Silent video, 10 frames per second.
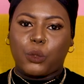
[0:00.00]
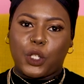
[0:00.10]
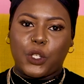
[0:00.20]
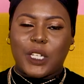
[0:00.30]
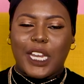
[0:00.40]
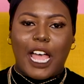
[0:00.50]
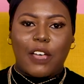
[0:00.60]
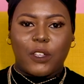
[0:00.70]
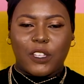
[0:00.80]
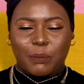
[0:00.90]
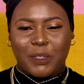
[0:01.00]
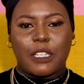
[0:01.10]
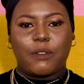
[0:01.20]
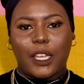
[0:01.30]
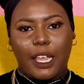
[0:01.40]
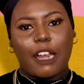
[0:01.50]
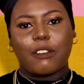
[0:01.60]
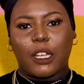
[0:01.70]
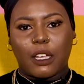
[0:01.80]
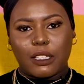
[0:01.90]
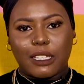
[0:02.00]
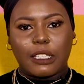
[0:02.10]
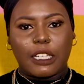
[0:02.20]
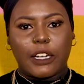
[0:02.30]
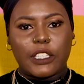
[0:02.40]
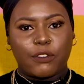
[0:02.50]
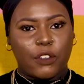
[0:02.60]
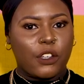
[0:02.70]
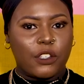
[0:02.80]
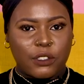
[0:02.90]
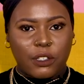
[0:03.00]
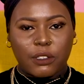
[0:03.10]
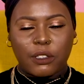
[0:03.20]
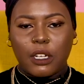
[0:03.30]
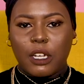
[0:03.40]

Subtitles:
will usually have a specific area that they like to focus on.